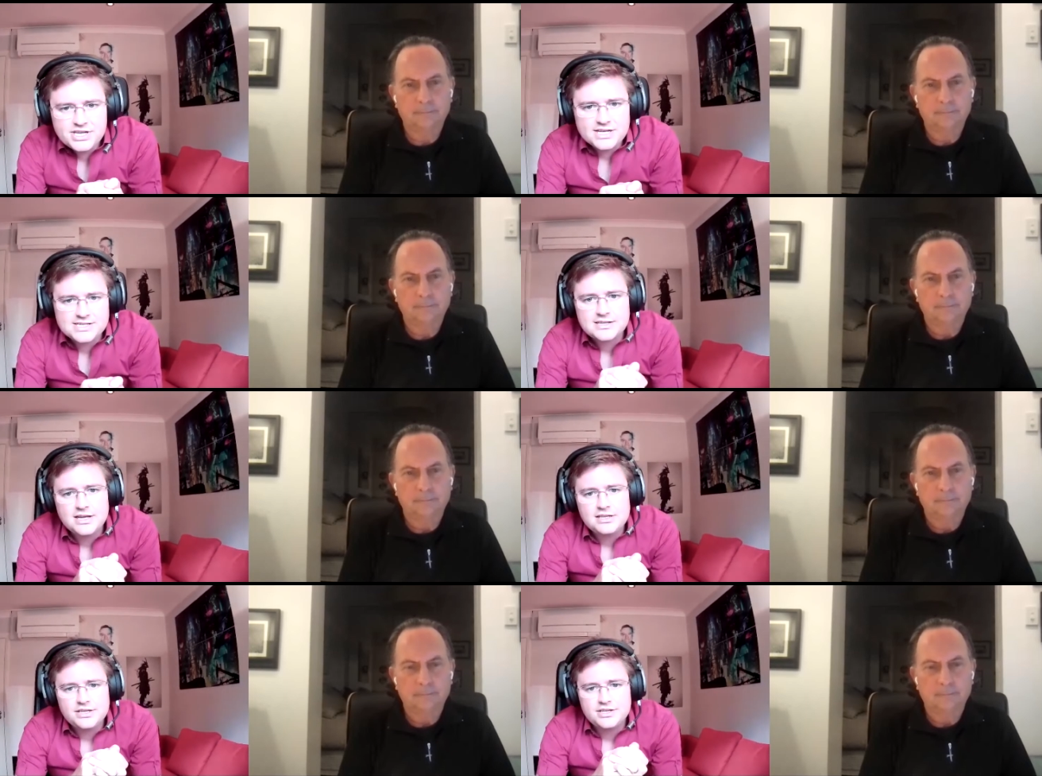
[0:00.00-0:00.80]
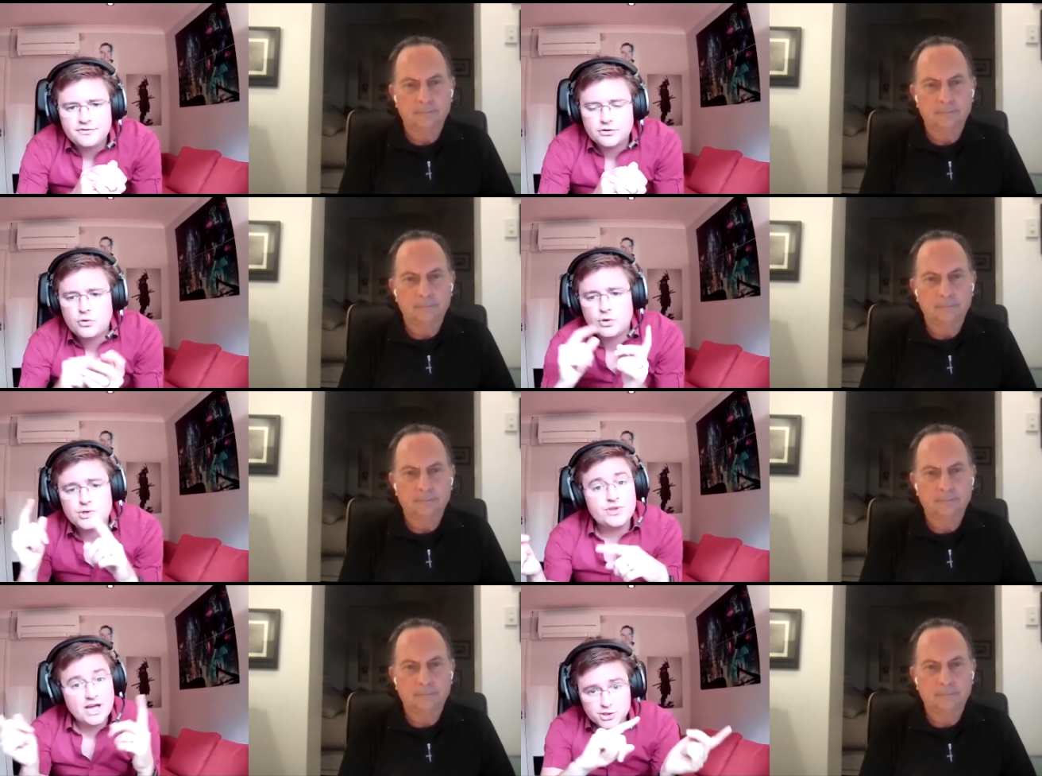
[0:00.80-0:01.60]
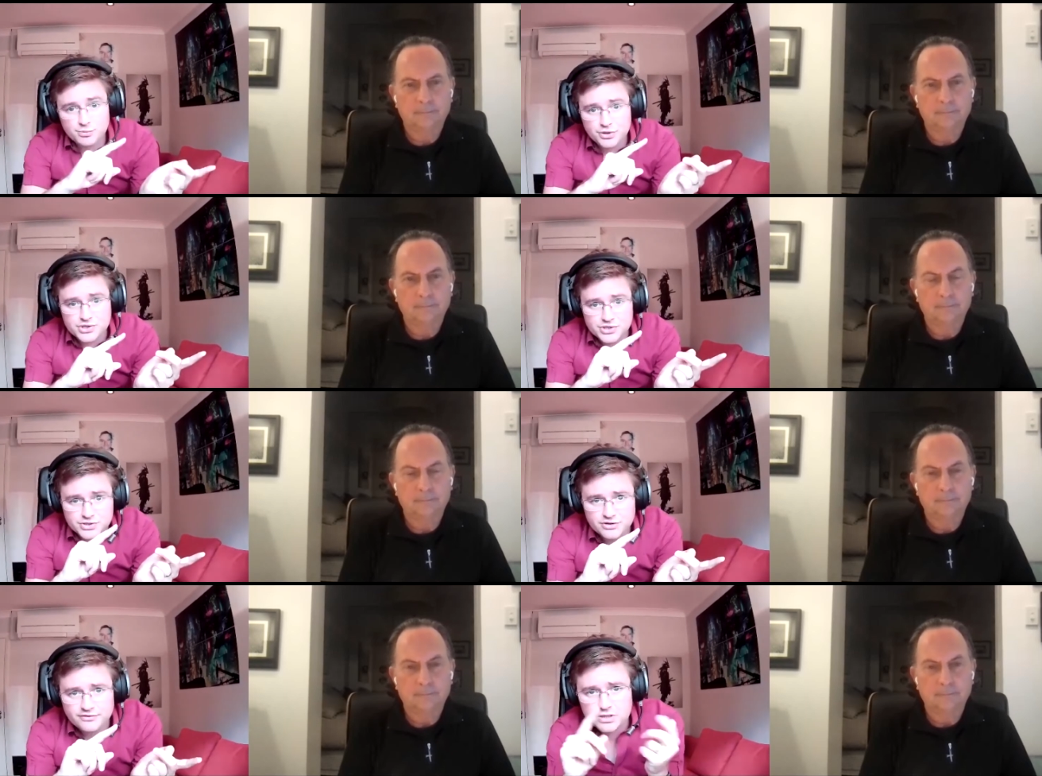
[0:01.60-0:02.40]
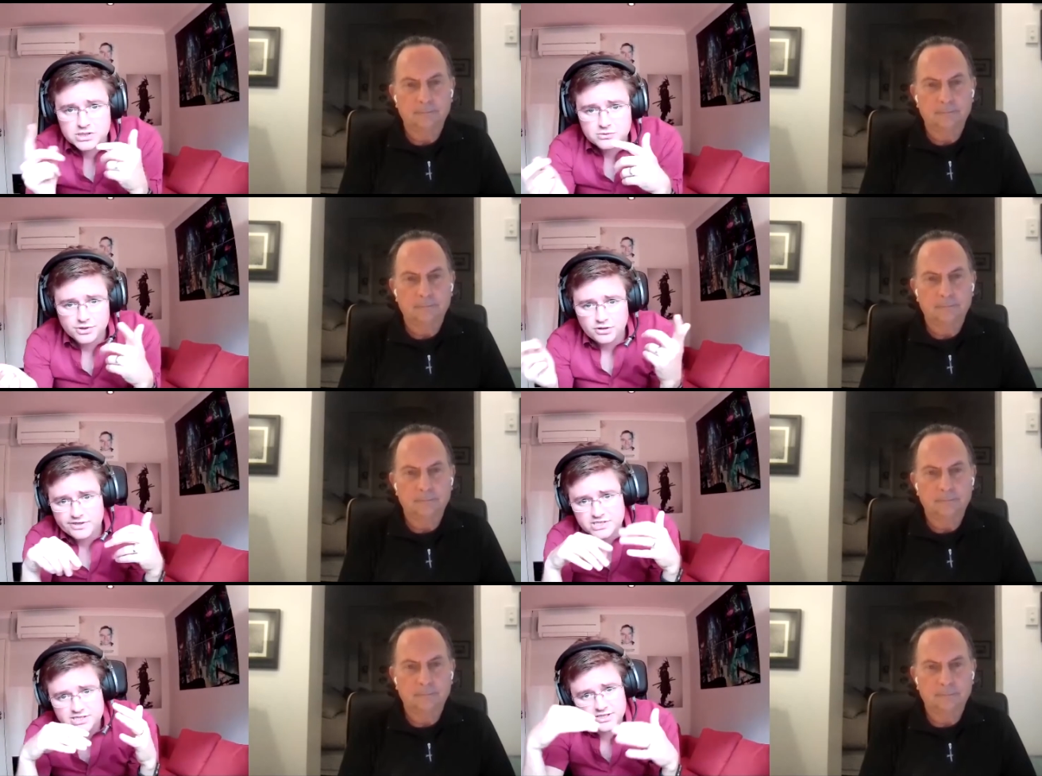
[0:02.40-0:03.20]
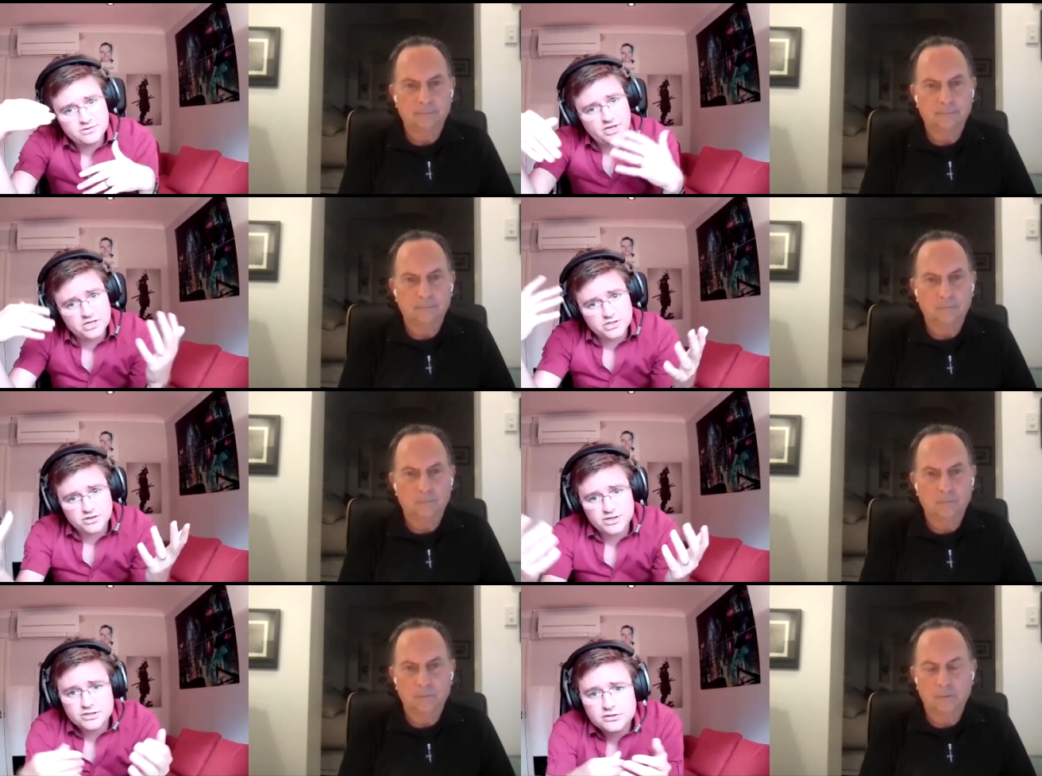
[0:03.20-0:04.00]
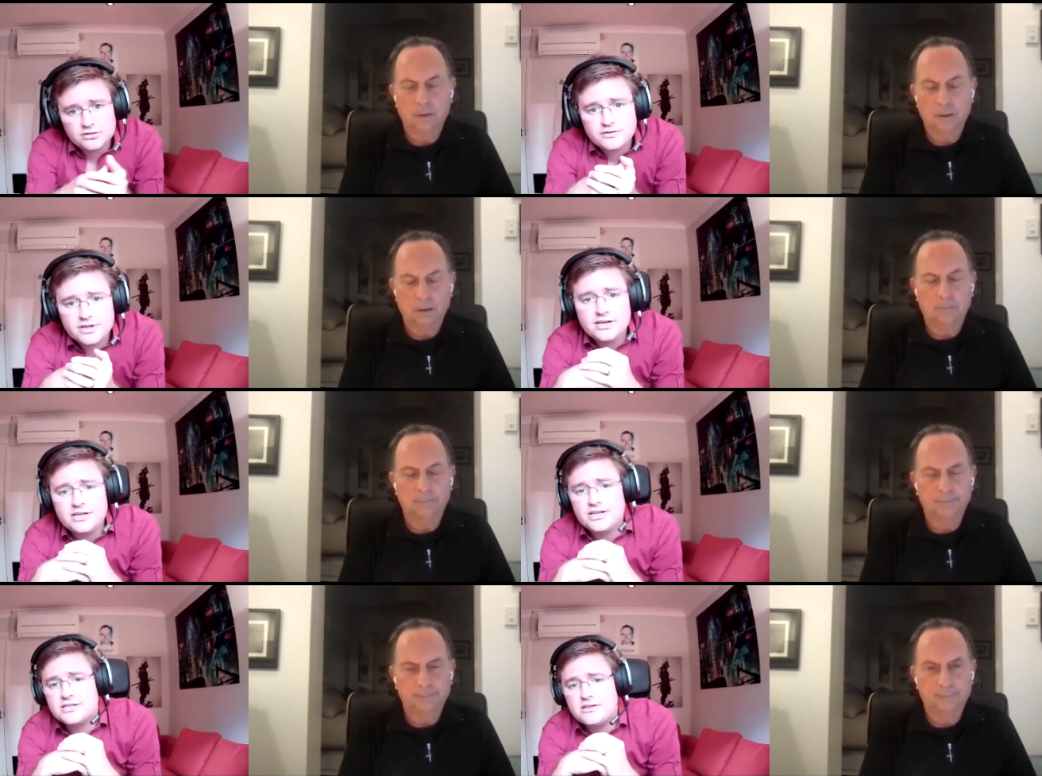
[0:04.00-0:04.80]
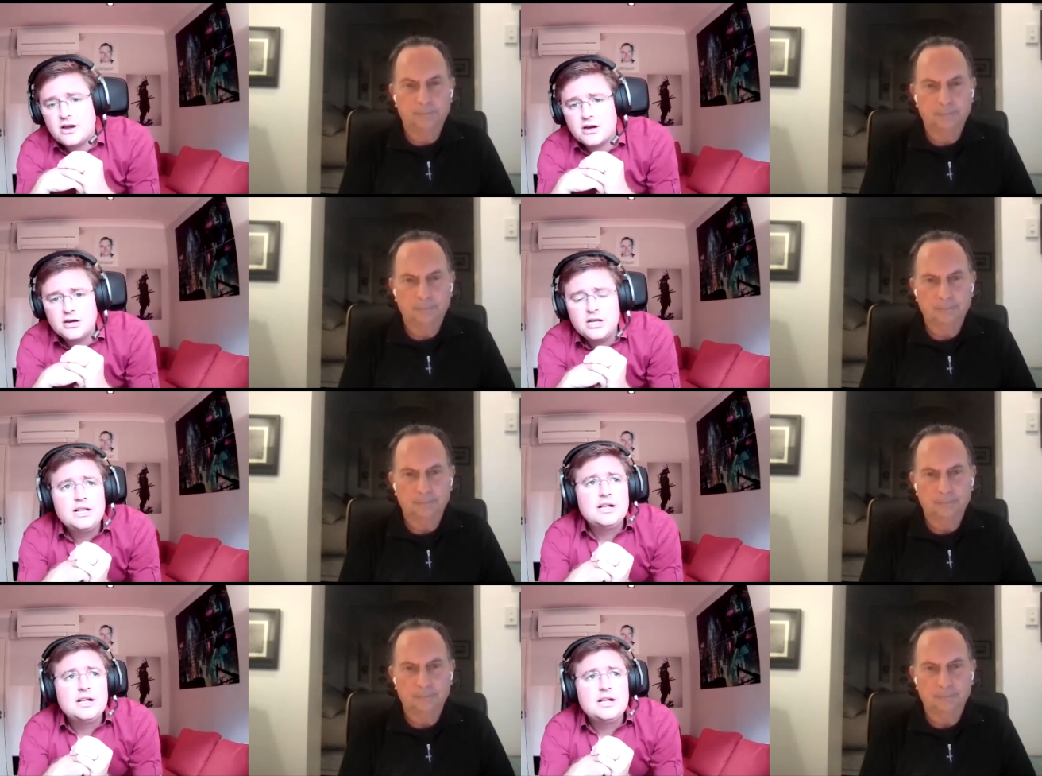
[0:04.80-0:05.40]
Speaker 1: it as a slightly different course with attribution to the first one, obviously, to make sure that all of that is there.